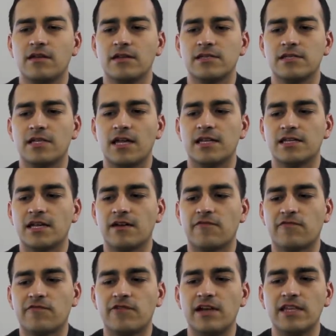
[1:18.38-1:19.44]
says
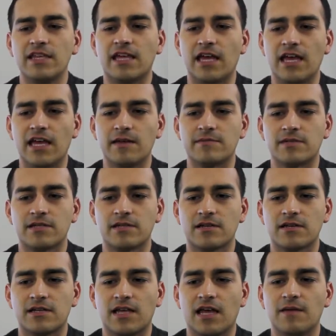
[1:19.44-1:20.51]
free the games,
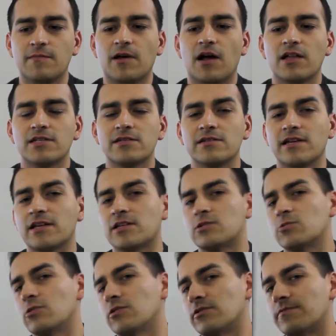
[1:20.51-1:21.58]
game console and
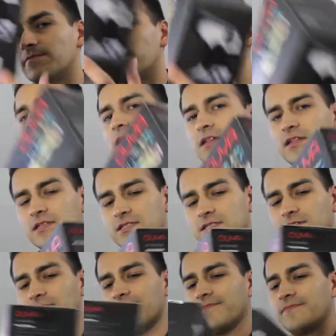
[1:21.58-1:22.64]
controller.
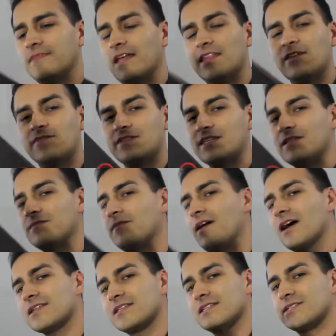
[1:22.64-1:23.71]
So now that you've seen the
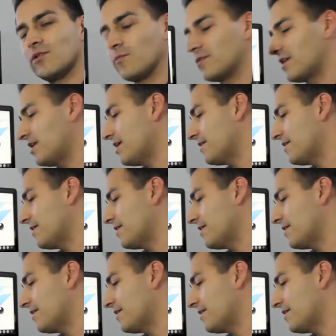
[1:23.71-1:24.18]
box, let's open it